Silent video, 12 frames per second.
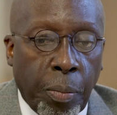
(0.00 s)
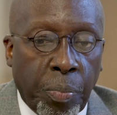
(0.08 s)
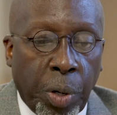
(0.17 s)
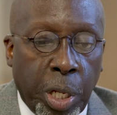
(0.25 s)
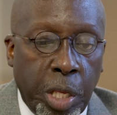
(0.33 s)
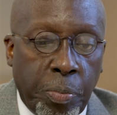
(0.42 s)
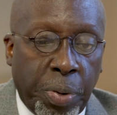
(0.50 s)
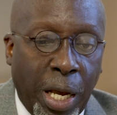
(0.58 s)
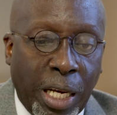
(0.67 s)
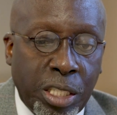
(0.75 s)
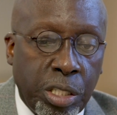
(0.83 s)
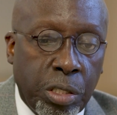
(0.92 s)
but he
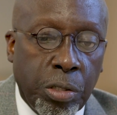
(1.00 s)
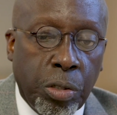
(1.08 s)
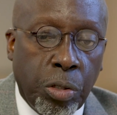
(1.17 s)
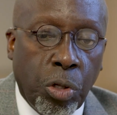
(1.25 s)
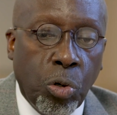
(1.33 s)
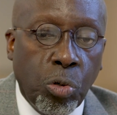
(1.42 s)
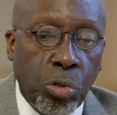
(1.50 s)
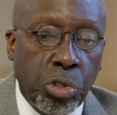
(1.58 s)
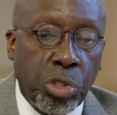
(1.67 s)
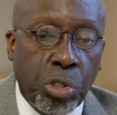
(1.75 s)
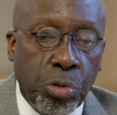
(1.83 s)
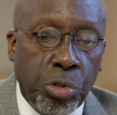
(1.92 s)
pastored
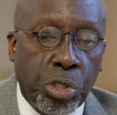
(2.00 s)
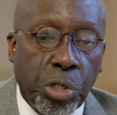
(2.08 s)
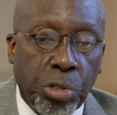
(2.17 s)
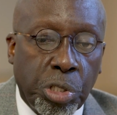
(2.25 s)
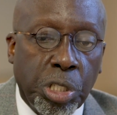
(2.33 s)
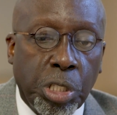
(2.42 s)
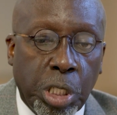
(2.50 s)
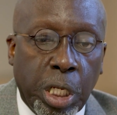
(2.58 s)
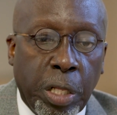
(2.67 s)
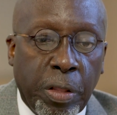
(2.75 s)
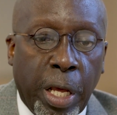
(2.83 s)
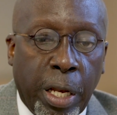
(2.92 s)
those two churches
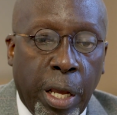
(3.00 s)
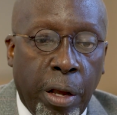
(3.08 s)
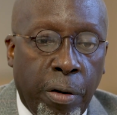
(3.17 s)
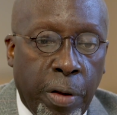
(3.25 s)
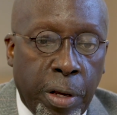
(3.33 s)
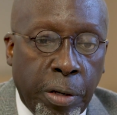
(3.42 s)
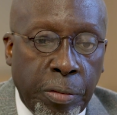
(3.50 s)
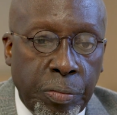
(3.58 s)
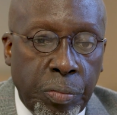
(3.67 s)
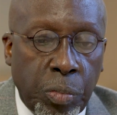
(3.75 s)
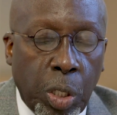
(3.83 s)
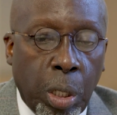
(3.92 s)
in that area.
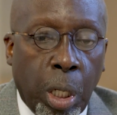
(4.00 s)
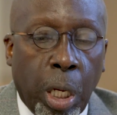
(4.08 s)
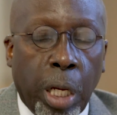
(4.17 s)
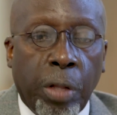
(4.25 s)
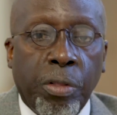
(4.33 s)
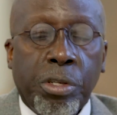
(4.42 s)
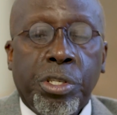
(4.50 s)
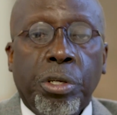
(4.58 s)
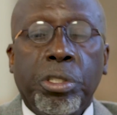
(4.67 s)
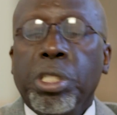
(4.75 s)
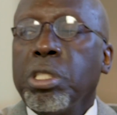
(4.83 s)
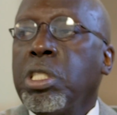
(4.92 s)
And the
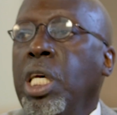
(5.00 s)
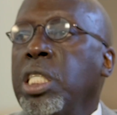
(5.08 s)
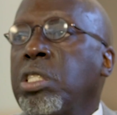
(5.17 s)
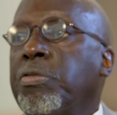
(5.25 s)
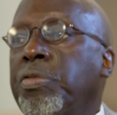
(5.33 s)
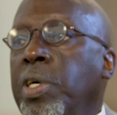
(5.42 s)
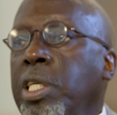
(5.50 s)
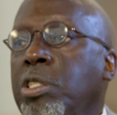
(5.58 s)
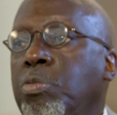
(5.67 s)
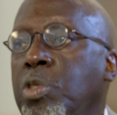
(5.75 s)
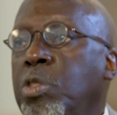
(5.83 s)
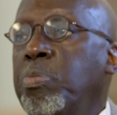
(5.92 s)
church in
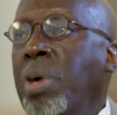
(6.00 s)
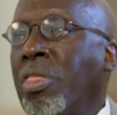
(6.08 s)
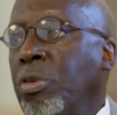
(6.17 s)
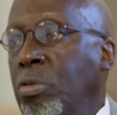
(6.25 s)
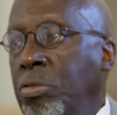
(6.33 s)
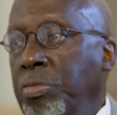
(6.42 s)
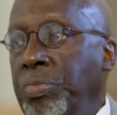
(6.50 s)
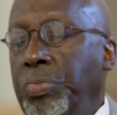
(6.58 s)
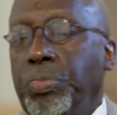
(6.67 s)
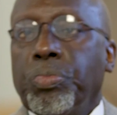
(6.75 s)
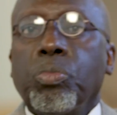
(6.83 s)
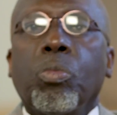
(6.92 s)
Sassafras was Bethel,
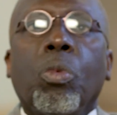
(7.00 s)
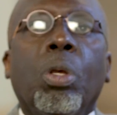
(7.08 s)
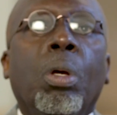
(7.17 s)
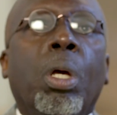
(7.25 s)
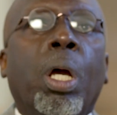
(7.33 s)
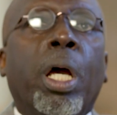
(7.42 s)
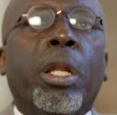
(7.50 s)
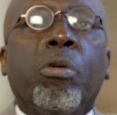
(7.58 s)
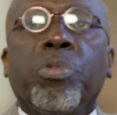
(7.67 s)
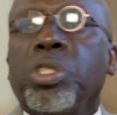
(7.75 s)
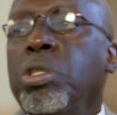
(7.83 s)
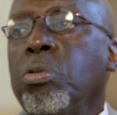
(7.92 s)
and it
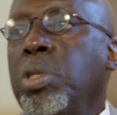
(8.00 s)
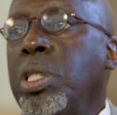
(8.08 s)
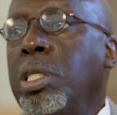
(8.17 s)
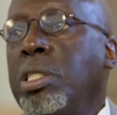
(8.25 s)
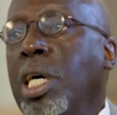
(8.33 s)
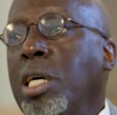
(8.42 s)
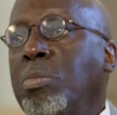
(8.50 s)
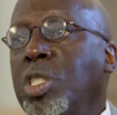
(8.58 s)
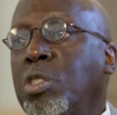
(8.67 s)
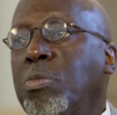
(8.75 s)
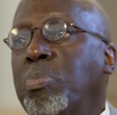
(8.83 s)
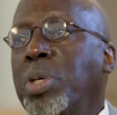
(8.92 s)
was known at that time
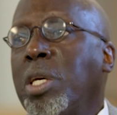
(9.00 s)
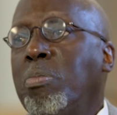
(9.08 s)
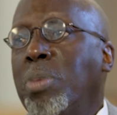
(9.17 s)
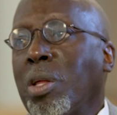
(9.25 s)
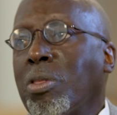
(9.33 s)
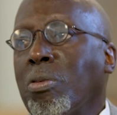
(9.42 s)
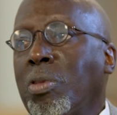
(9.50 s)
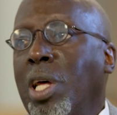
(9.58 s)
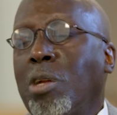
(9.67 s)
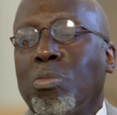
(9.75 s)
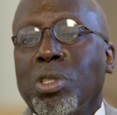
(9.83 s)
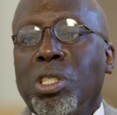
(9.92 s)
as Big Bethel.
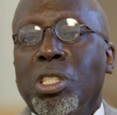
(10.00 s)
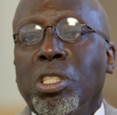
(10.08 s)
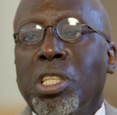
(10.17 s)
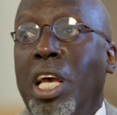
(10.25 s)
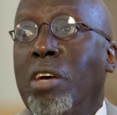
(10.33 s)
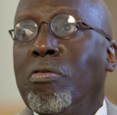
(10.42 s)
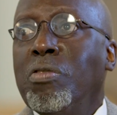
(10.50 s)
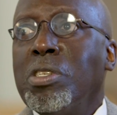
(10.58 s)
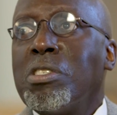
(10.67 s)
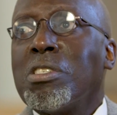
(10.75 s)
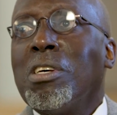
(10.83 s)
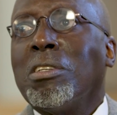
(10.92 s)
That was his every
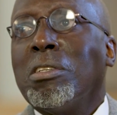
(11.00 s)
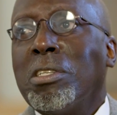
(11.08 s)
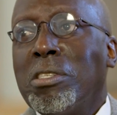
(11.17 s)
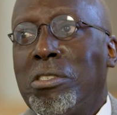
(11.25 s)
Sunday